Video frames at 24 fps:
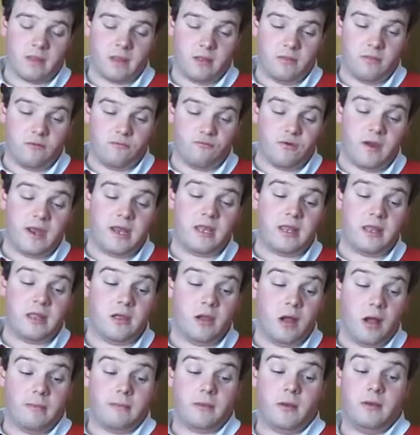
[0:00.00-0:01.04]
The rating
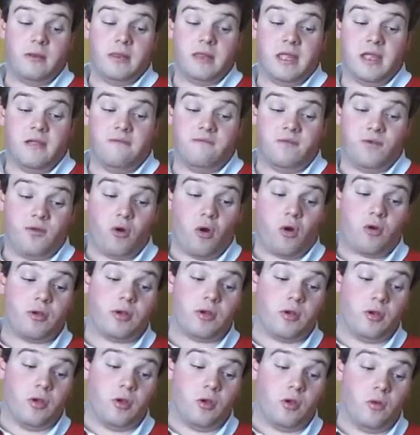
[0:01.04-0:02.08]
I'm going to give Doctor
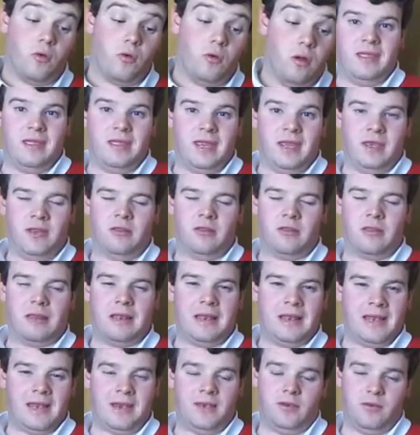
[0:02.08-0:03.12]
Who Idiot's
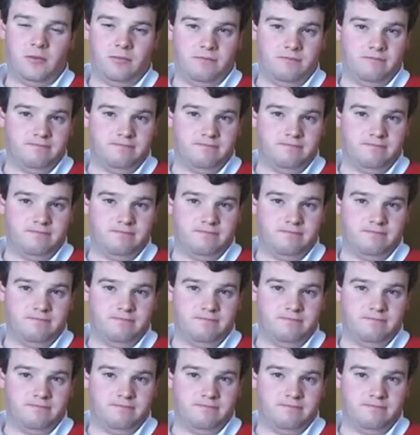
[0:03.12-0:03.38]
Random,